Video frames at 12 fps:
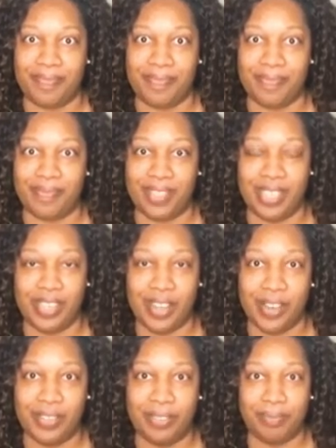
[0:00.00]
You
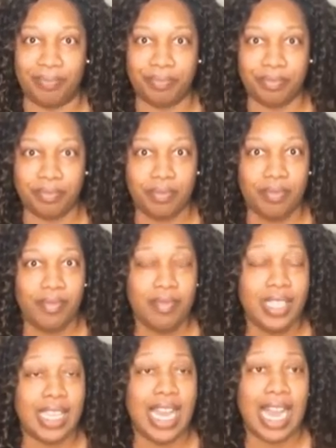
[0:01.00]
know?
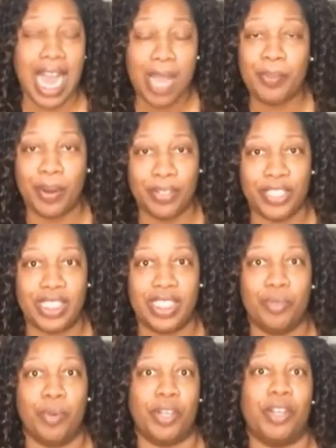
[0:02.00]
I personally
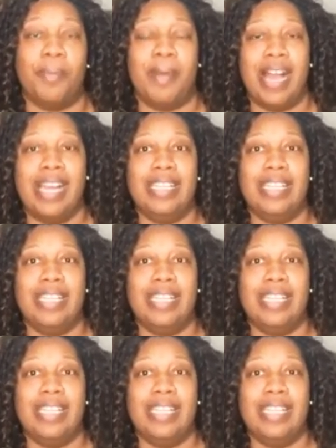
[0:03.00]
work on my